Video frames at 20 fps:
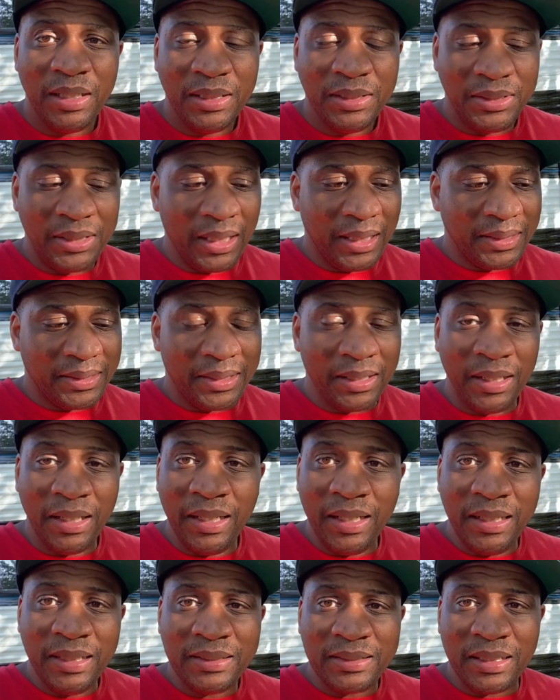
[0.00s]
Check the
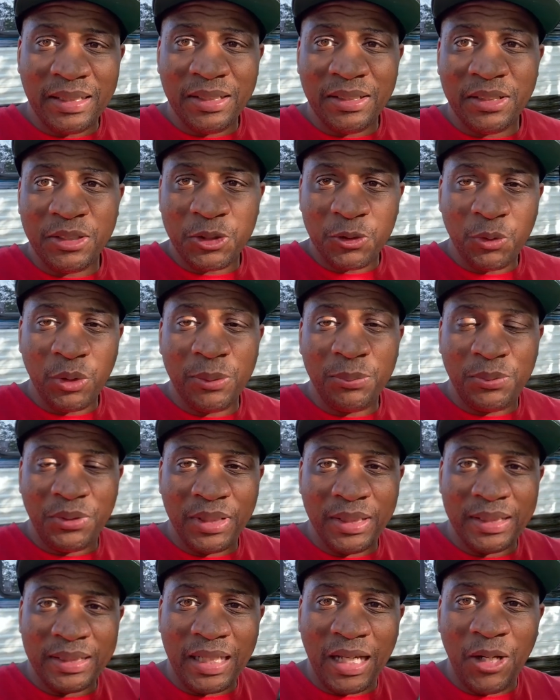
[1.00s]
links in the
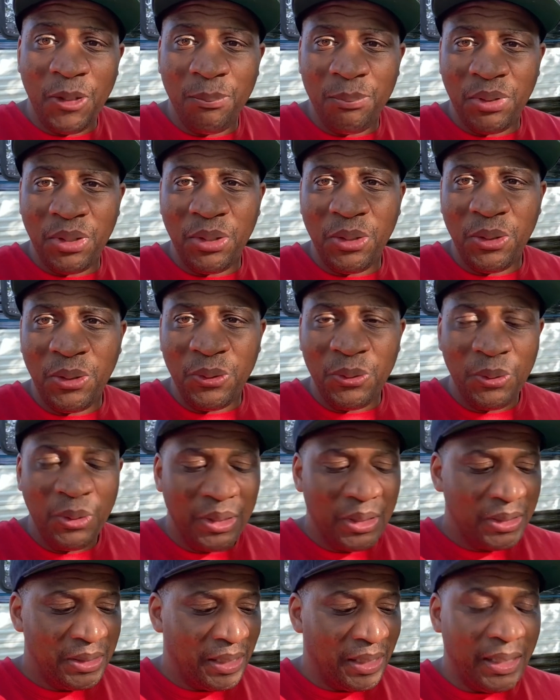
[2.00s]
description down below
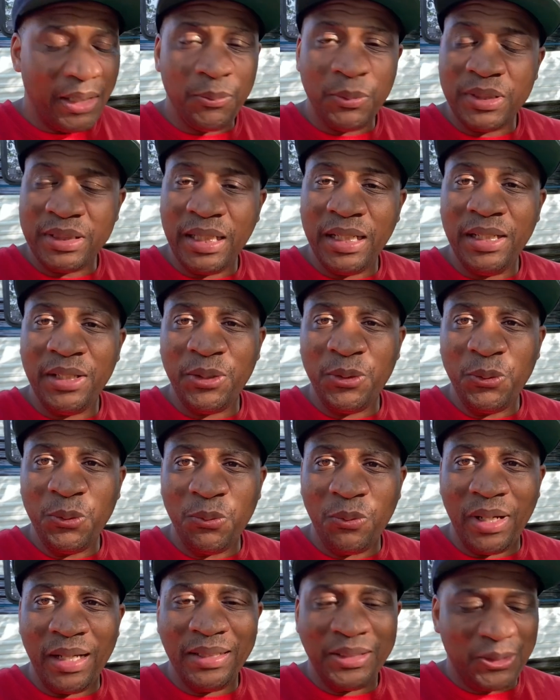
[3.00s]
and it will take you
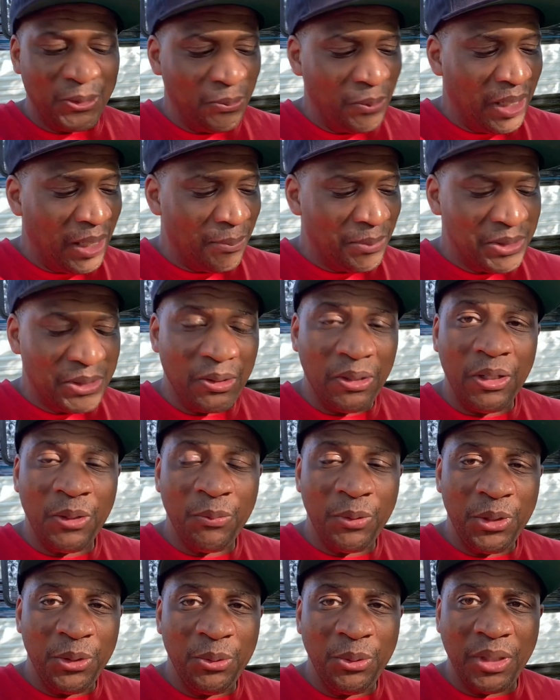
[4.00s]
right to Amazon
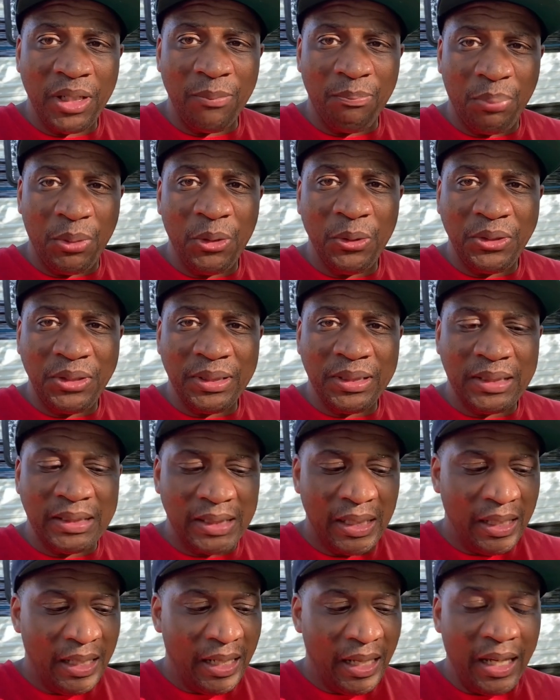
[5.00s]
where you can purchase
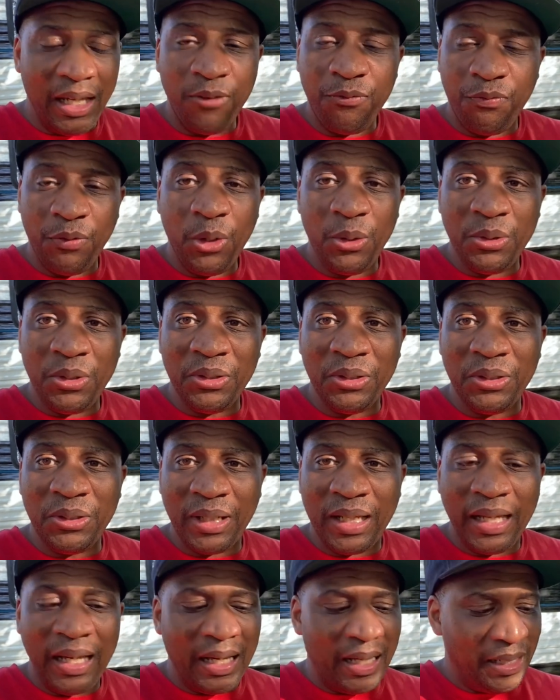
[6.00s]
and further
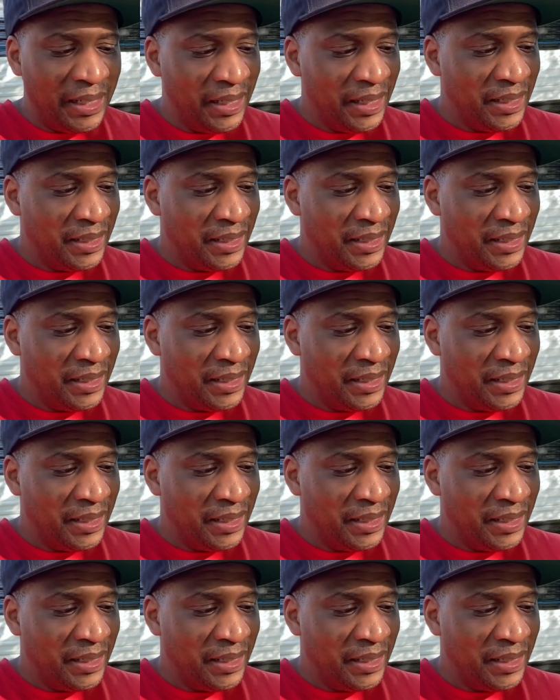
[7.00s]
look at